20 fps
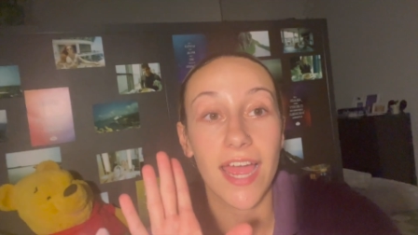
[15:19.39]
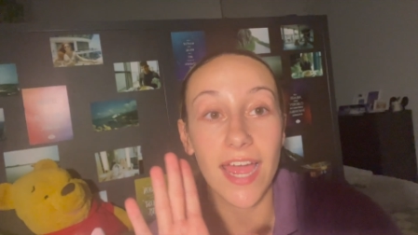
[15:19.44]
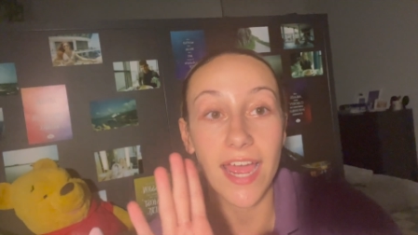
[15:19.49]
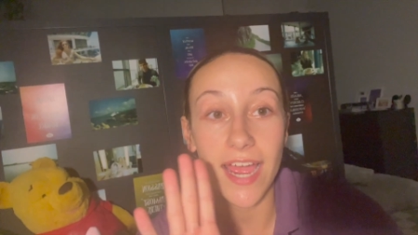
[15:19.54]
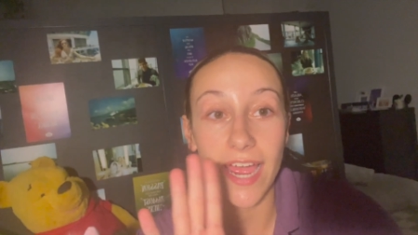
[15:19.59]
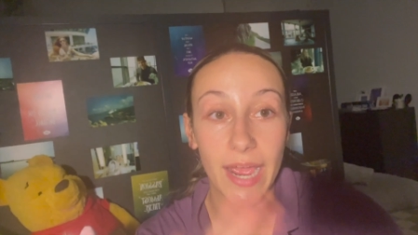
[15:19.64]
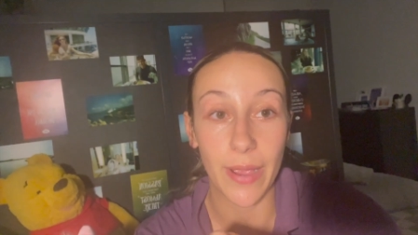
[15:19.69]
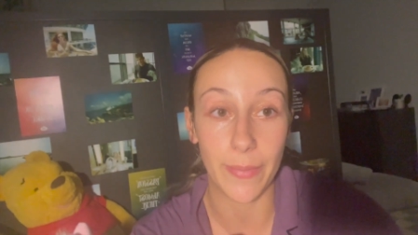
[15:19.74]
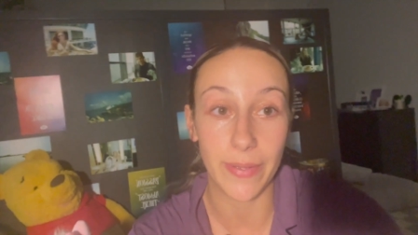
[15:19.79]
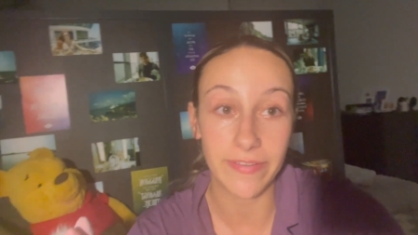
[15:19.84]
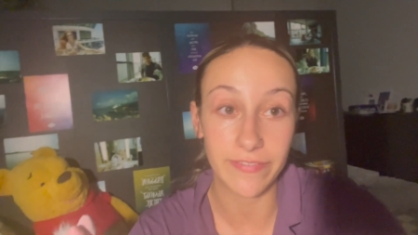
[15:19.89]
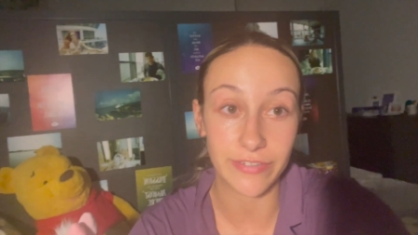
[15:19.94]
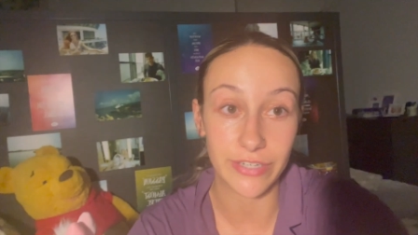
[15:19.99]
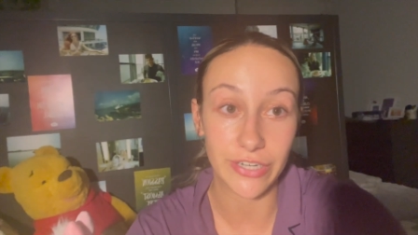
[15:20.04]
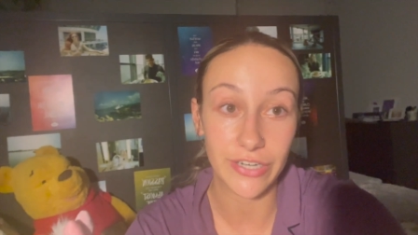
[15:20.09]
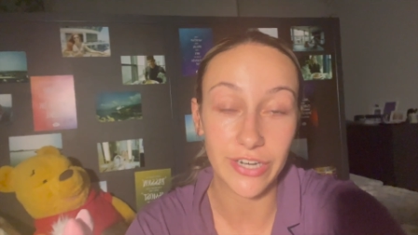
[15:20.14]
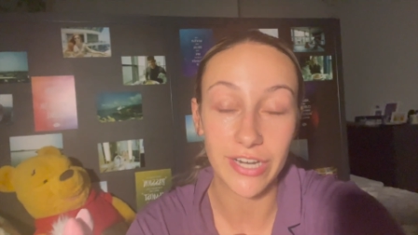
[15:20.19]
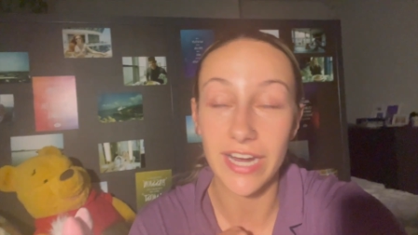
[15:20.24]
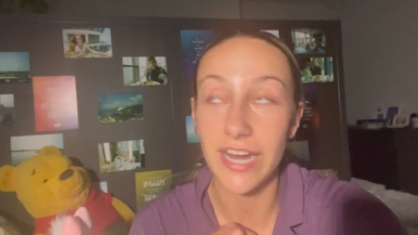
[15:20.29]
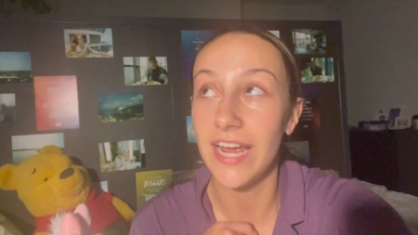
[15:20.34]

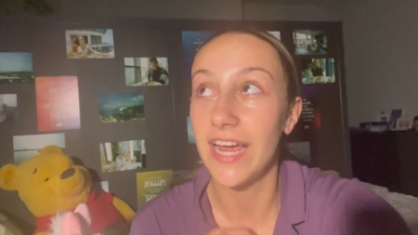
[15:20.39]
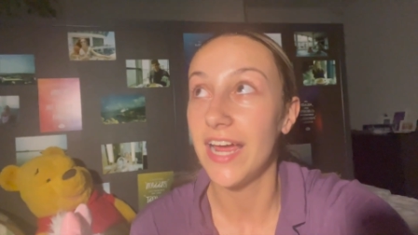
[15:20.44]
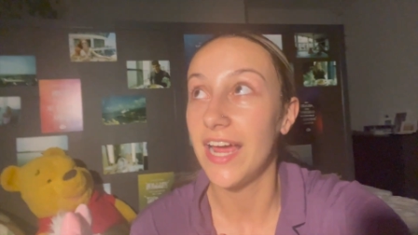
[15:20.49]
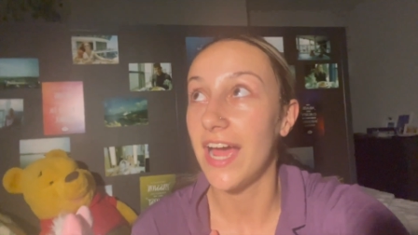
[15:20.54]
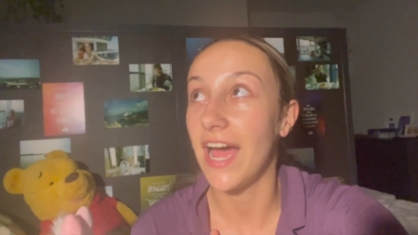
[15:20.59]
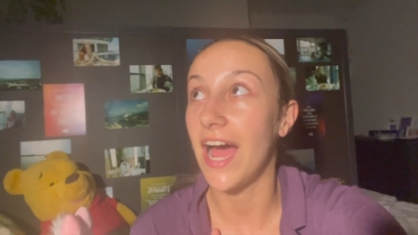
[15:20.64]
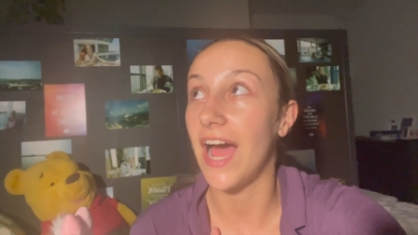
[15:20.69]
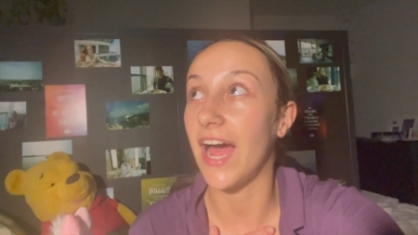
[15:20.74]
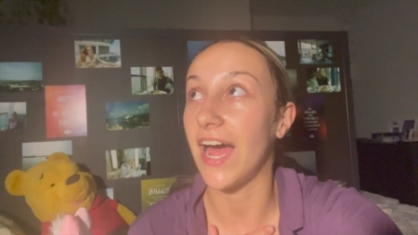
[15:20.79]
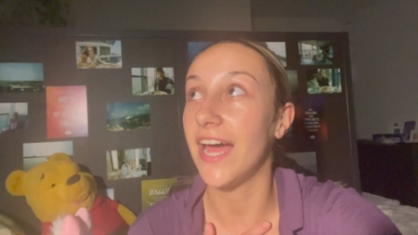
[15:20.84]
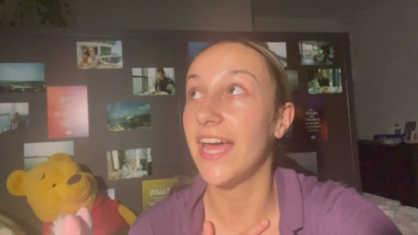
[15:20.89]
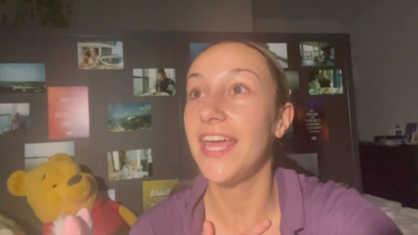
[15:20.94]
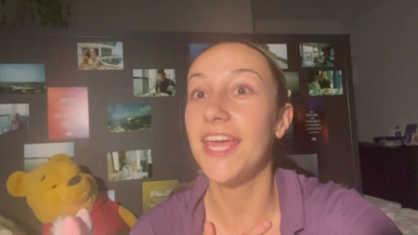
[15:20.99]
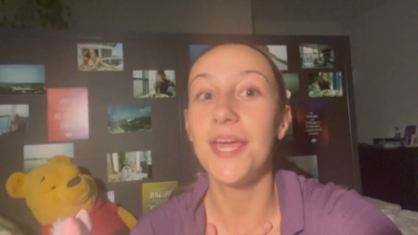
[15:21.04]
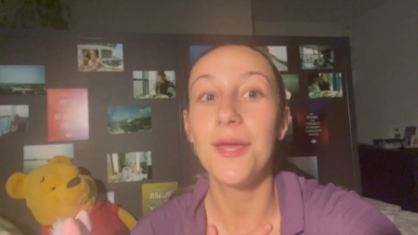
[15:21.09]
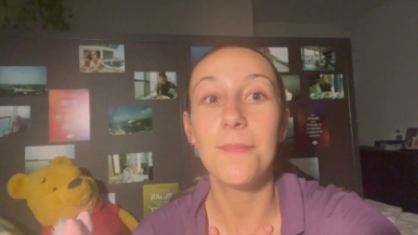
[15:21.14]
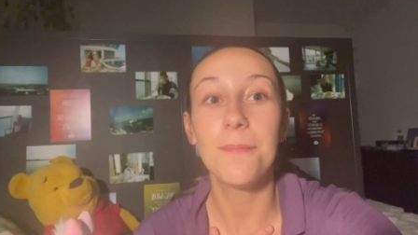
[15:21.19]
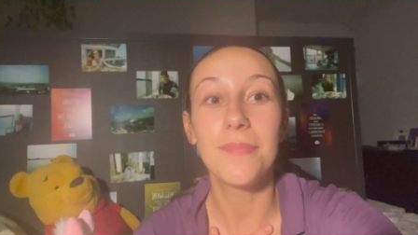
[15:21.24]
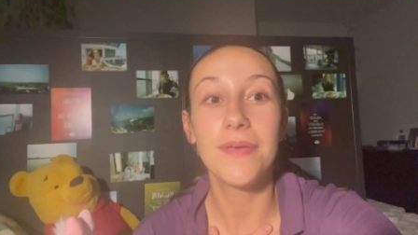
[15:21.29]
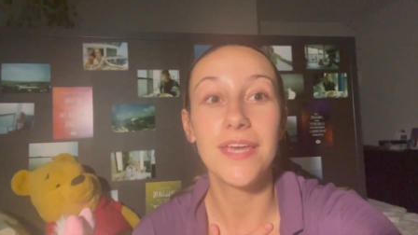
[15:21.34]
However, I
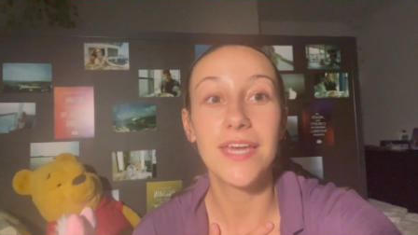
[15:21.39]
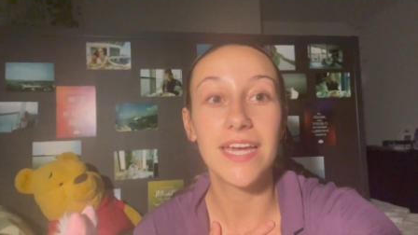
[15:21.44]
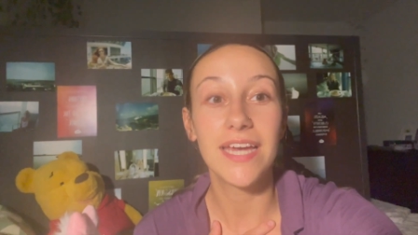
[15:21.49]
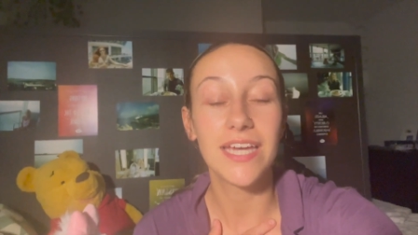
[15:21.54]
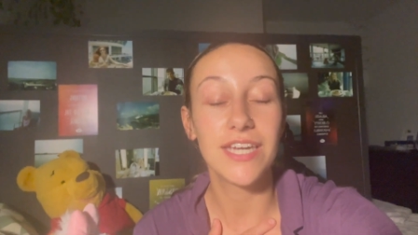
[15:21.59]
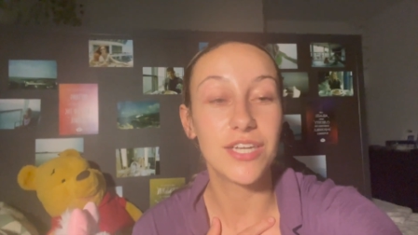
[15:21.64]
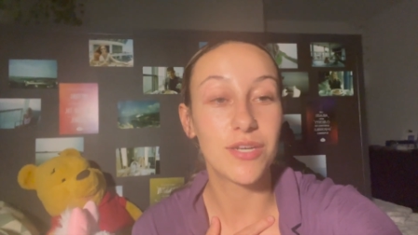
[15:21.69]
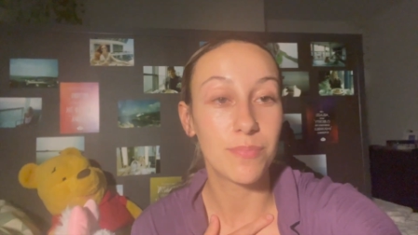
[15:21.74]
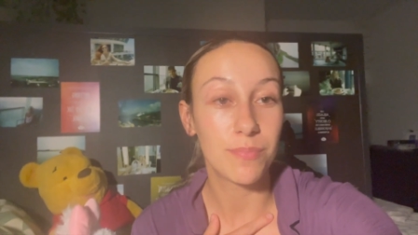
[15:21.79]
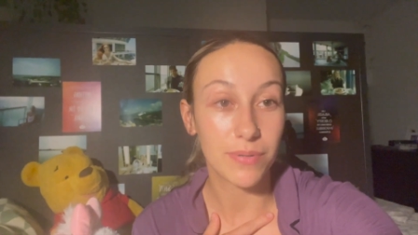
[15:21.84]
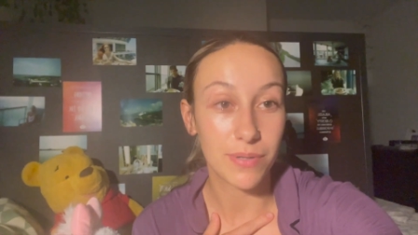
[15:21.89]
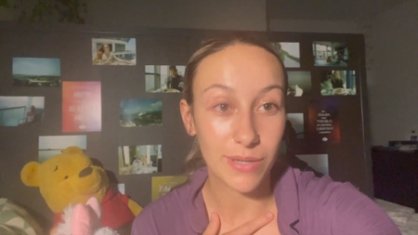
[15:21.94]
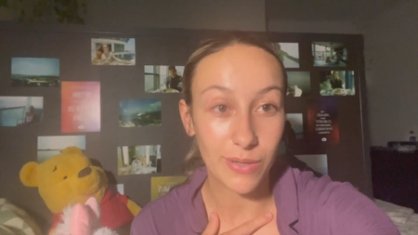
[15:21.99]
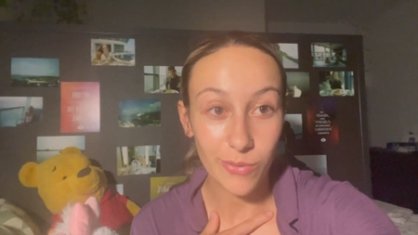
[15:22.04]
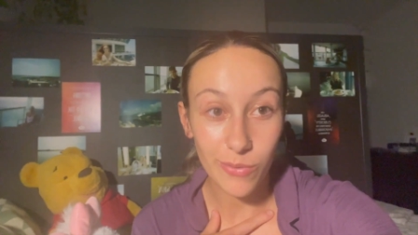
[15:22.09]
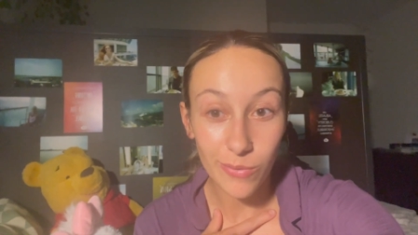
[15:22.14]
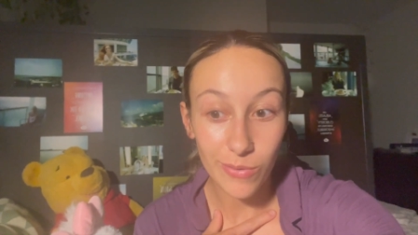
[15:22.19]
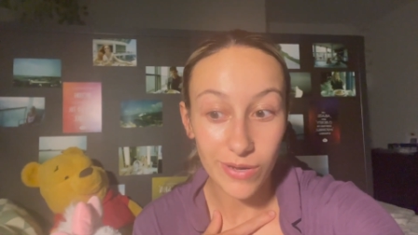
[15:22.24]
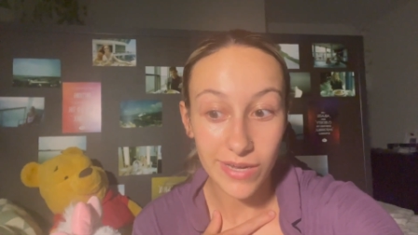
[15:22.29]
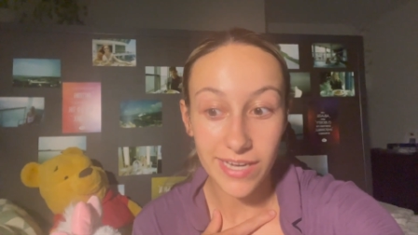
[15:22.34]
am being
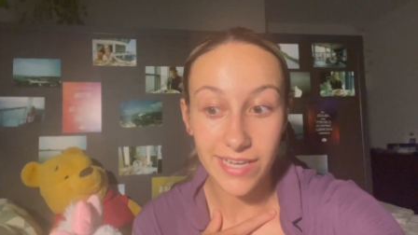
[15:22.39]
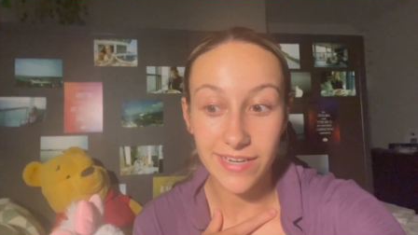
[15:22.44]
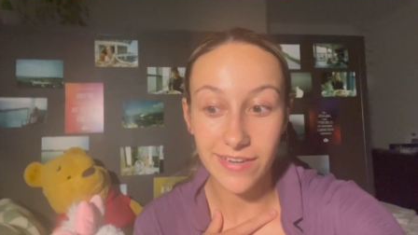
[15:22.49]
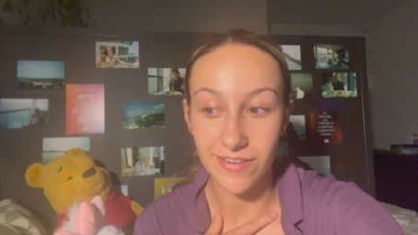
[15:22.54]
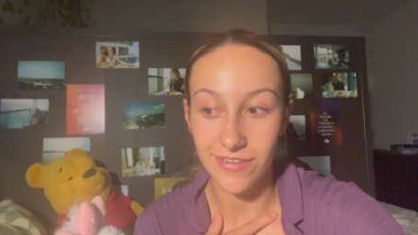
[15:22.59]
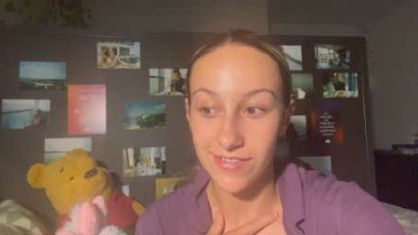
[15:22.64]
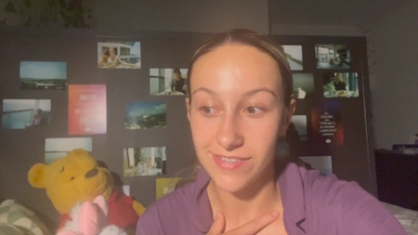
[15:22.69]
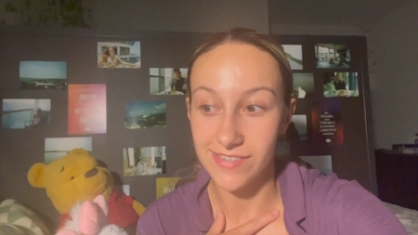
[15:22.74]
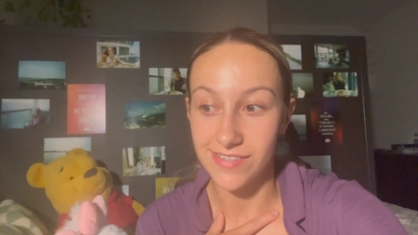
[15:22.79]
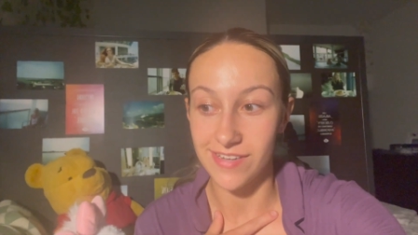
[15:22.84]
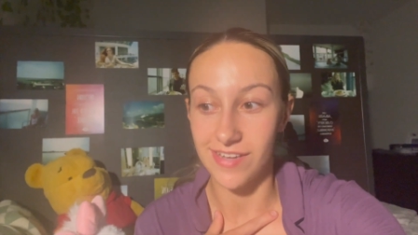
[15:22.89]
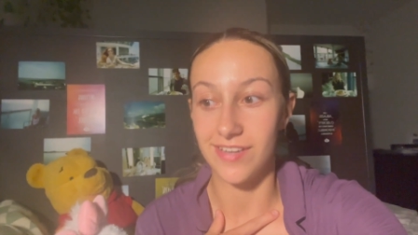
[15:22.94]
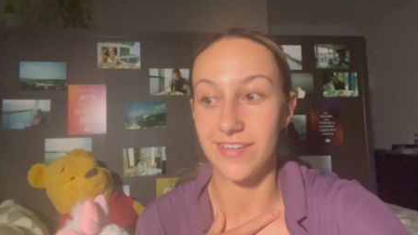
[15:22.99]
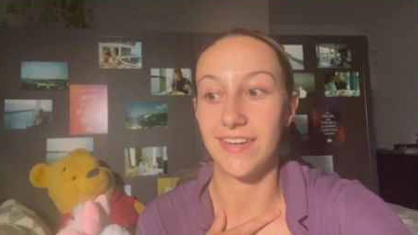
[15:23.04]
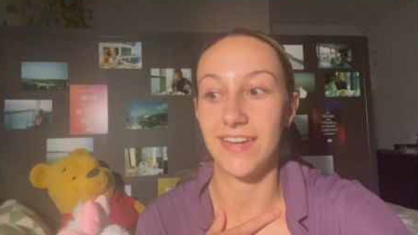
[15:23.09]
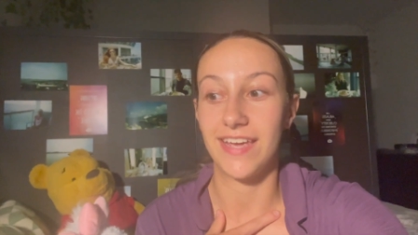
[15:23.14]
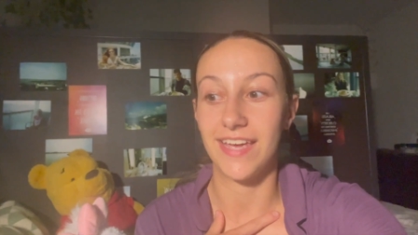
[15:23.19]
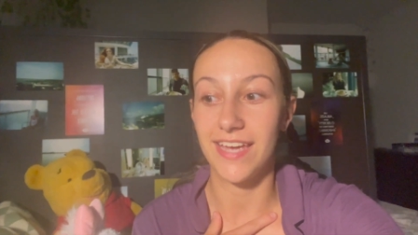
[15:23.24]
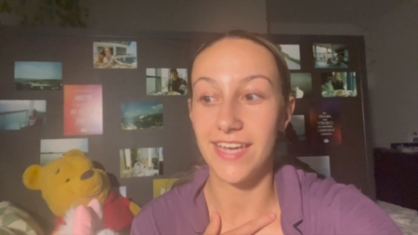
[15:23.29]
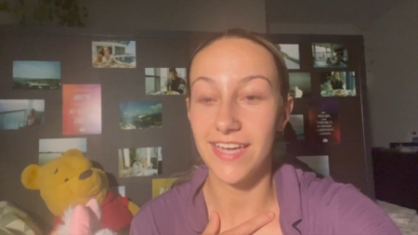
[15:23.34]
deployed on
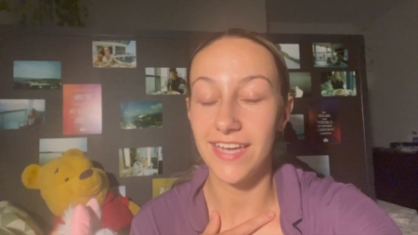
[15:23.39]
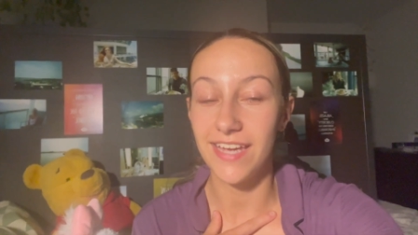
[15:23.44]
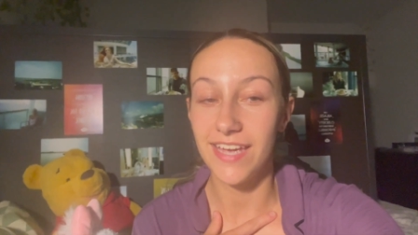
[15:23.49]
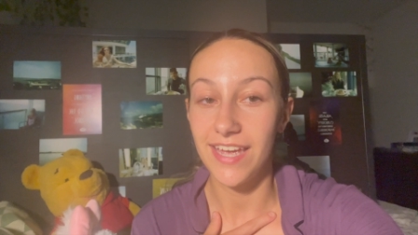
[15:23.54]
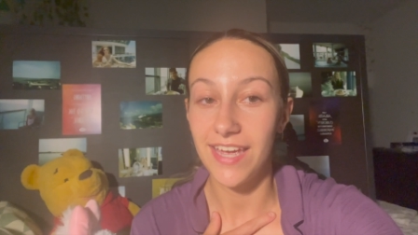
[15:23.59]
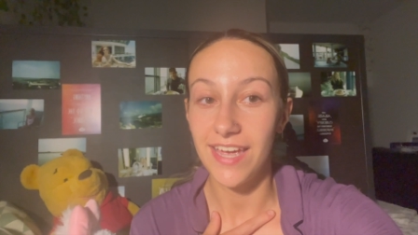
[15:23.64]
Sunday,